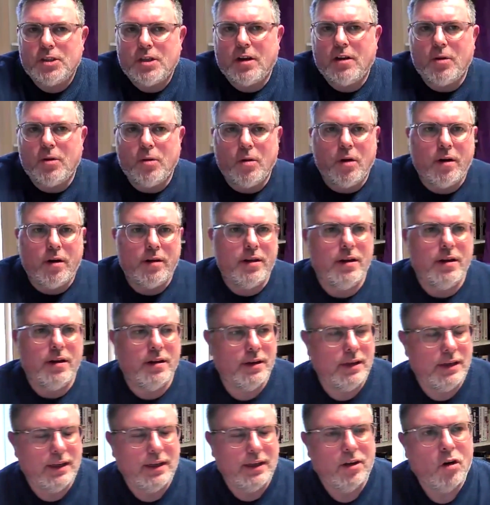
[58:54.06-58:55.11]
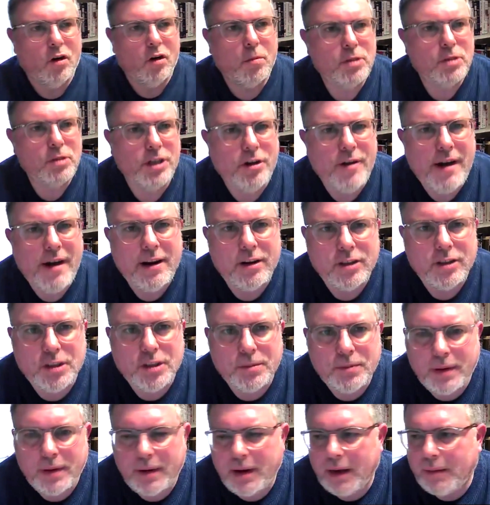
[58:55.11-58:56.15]
just kind of all like almost like
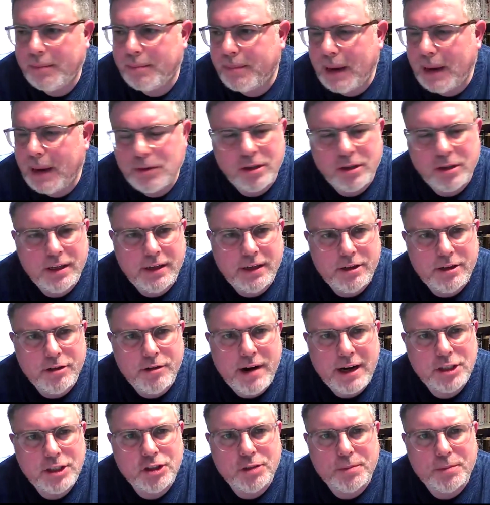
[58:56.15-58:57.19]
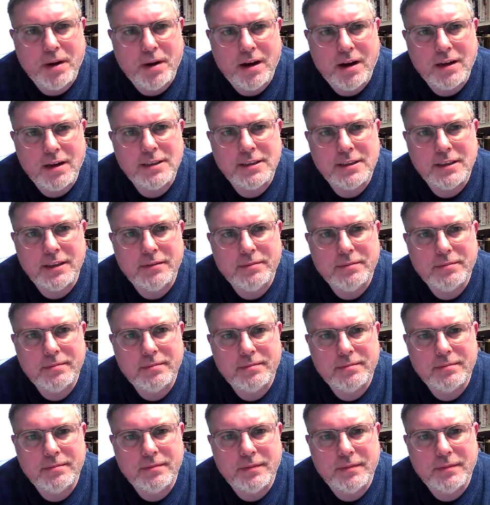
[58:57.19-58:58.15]
and perhaps like your extra party.